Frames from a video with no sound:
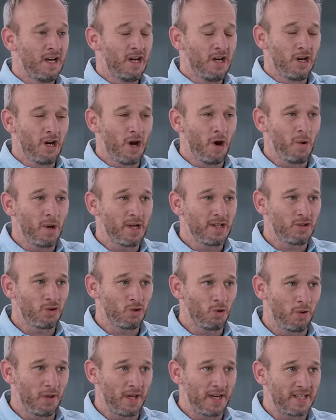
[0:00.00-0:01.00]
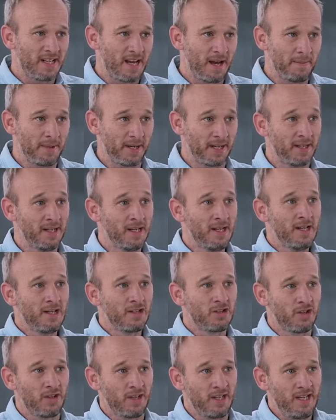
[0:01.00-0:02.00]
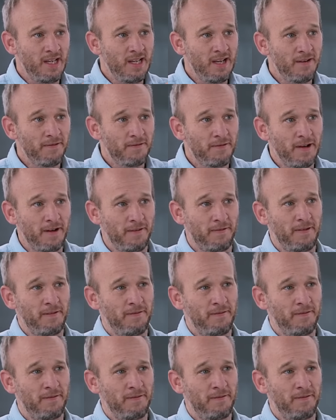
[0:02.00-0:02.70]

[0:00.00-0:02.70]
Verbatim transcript: No one saw that coming. Yeah. So the EFF,